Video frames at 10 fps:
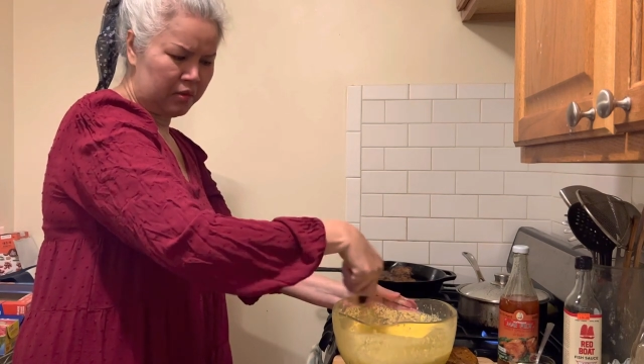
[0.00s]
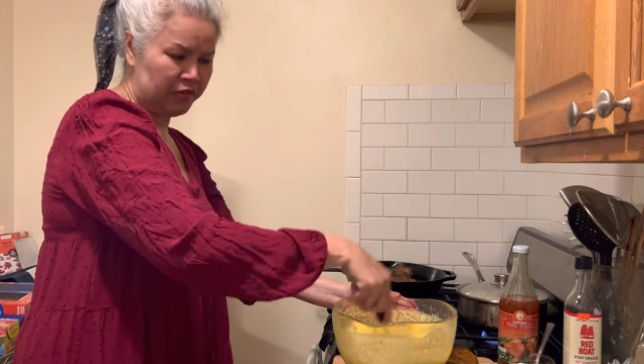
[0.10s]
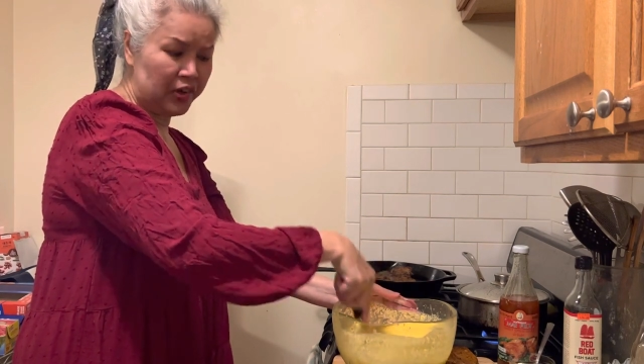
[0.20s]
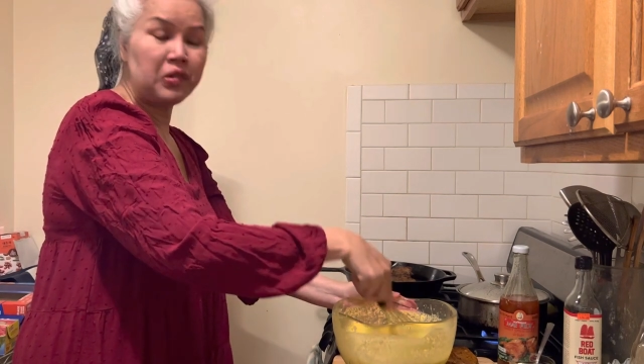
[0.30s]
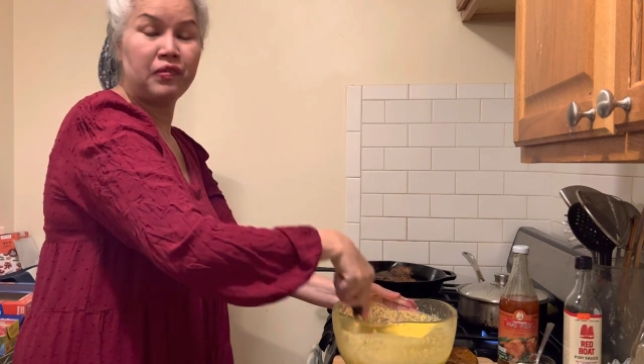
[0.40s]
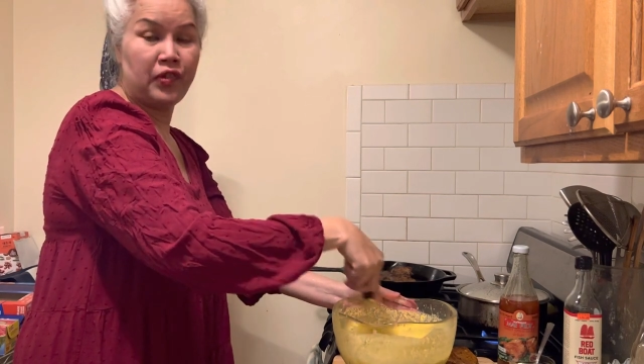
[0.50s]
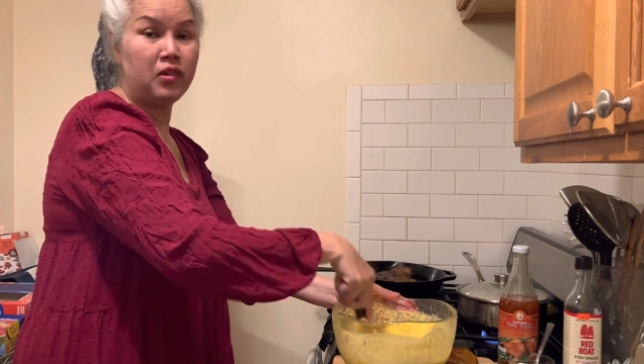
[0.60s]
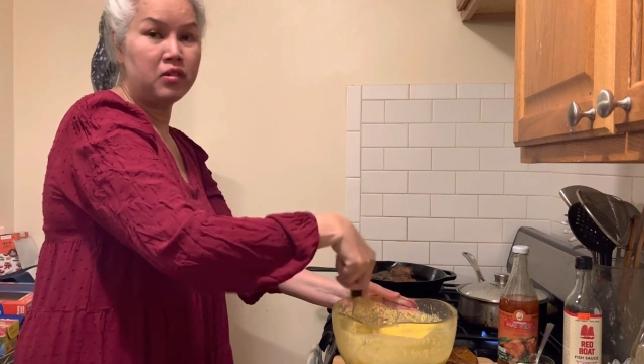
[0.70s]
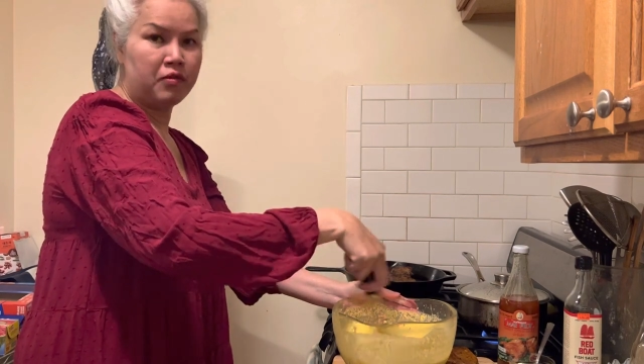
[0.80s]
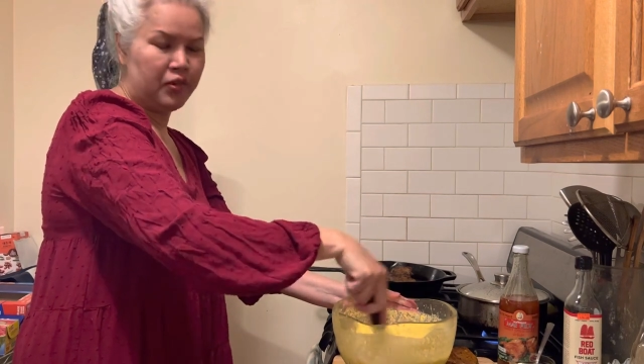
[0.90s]
food,
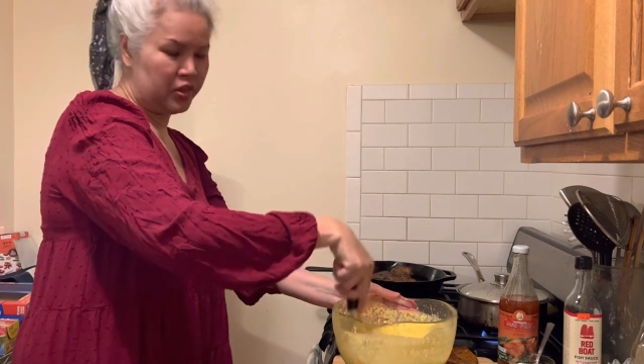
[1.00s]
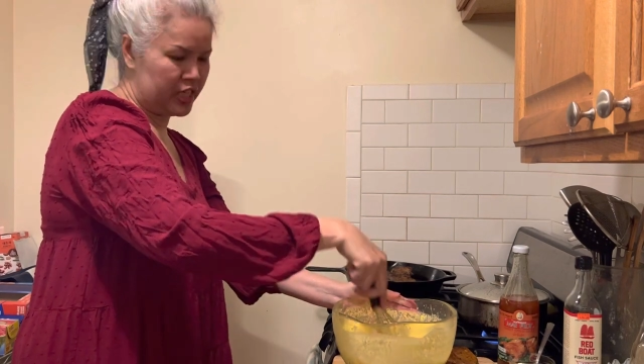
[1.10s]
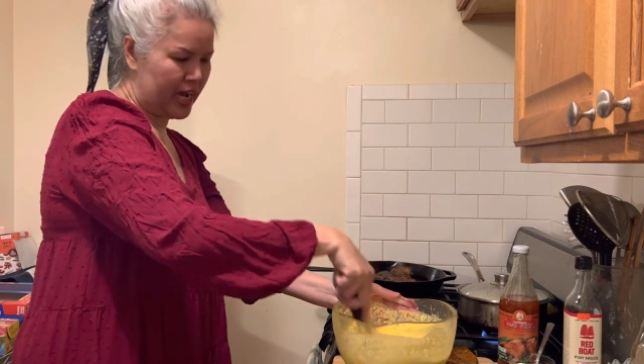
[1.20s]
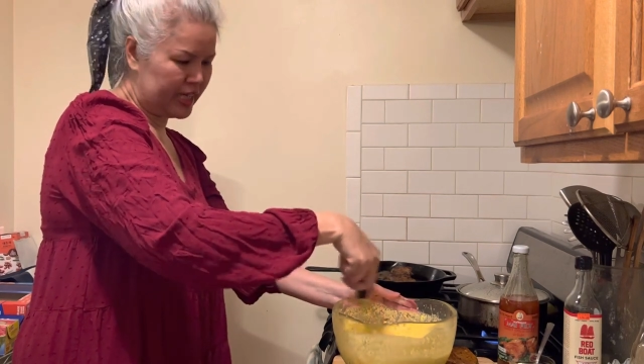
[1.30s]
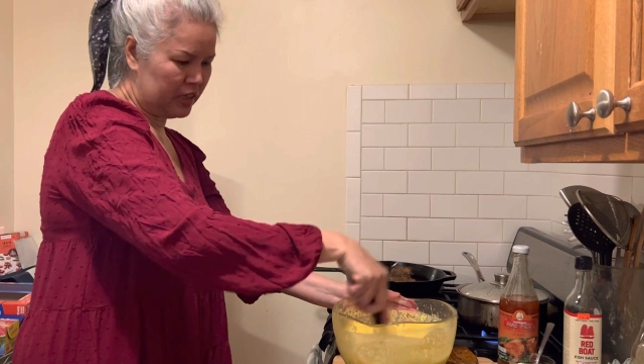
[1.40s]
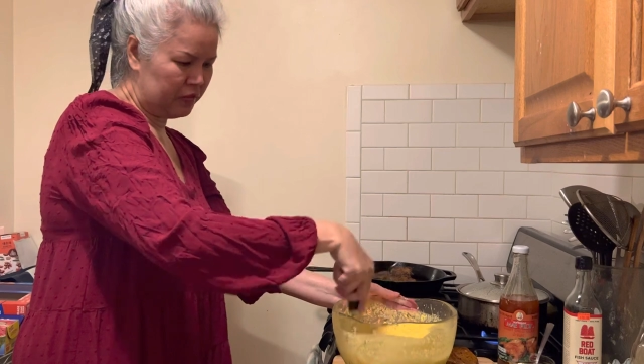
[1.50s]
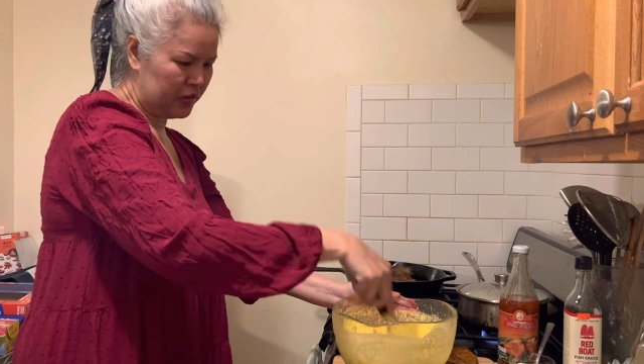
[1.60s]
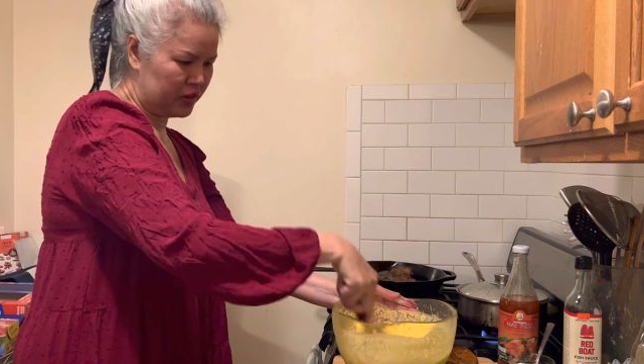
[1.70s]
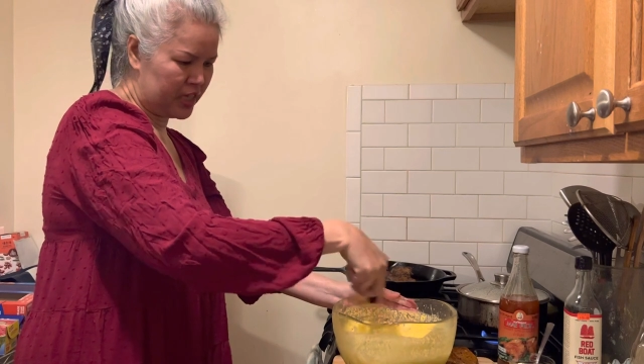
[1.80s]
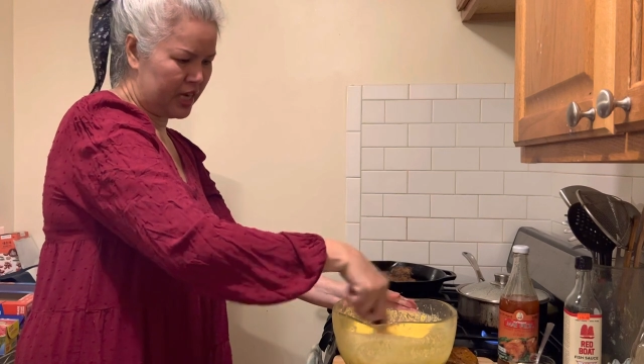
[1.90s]
food, food channel,
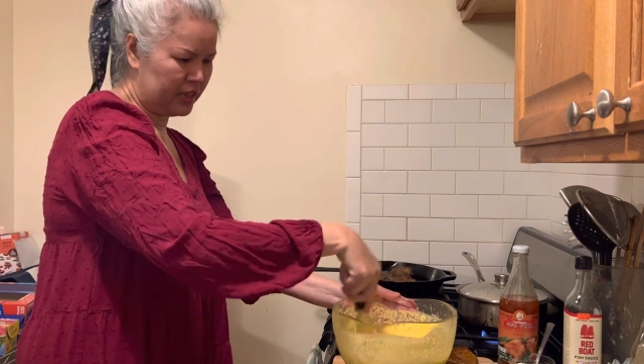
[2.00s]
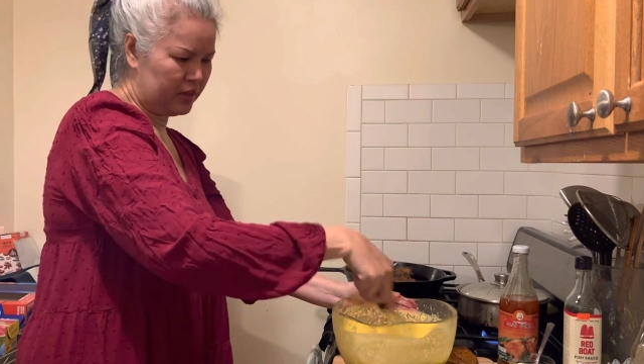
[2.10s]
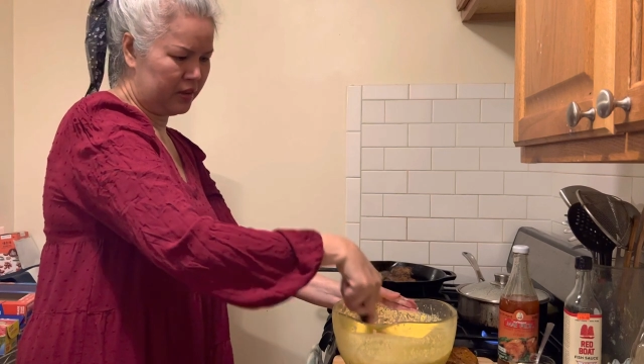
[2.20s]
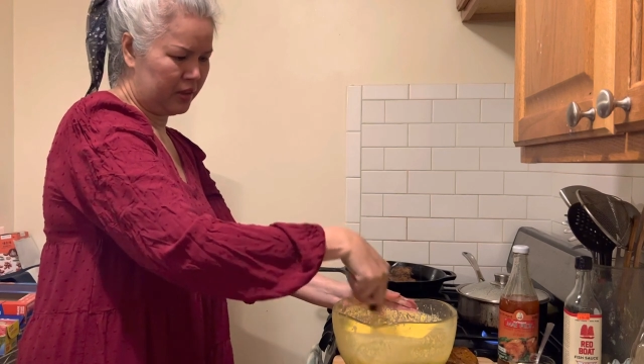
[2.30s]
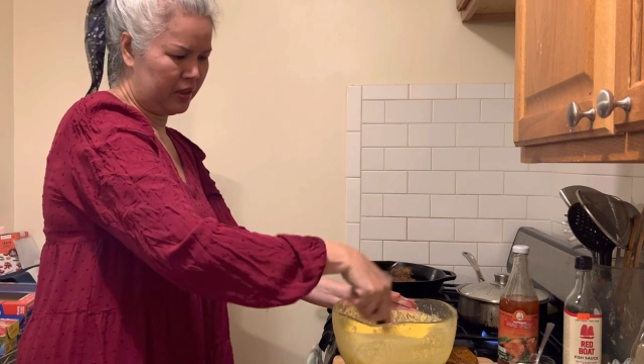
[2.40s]
food channel.